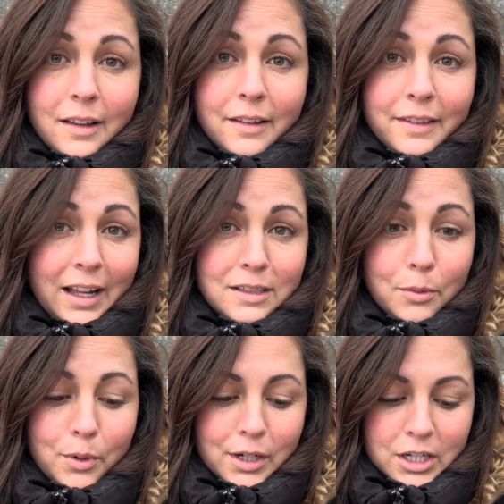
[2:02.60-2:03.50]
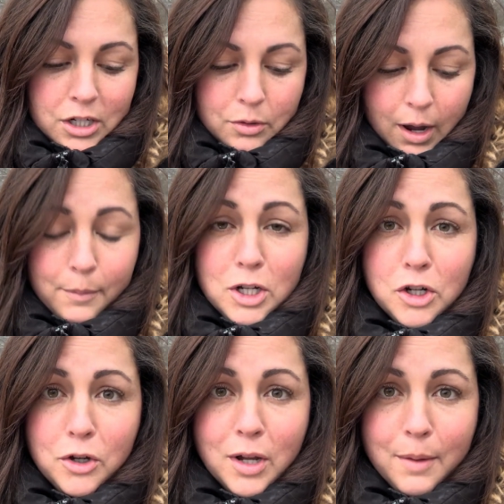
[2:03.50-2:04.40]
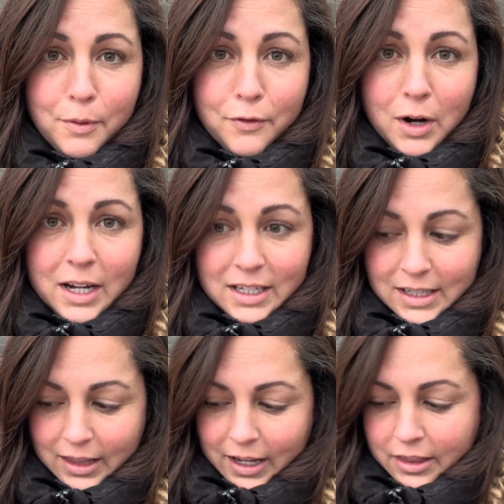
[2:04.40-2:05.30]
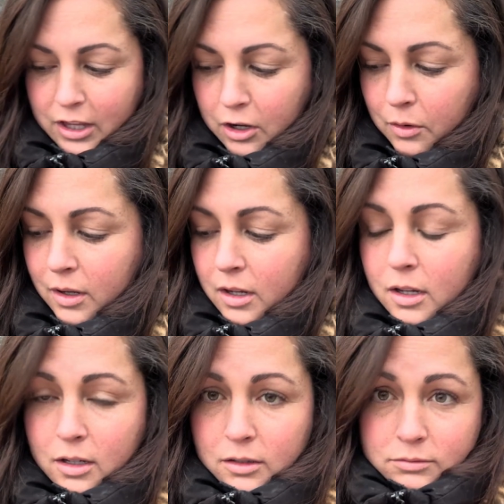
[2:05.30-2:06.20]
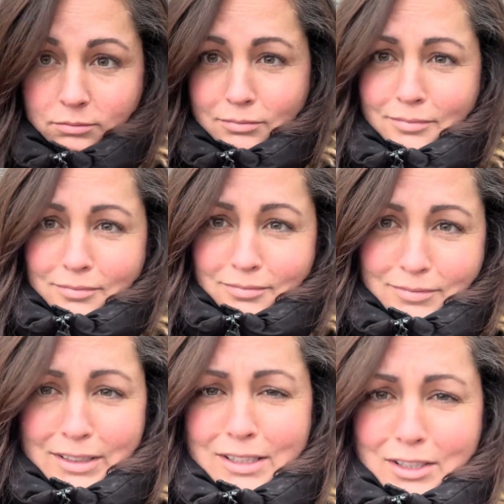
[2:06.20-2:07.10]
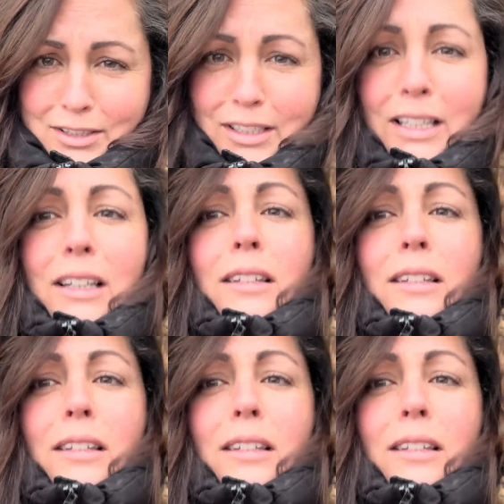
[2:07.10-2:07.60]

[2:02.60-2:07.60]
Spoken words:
that's what we're gonna do. I'm gonna show you a couple of varieties I like though. It's starting to get,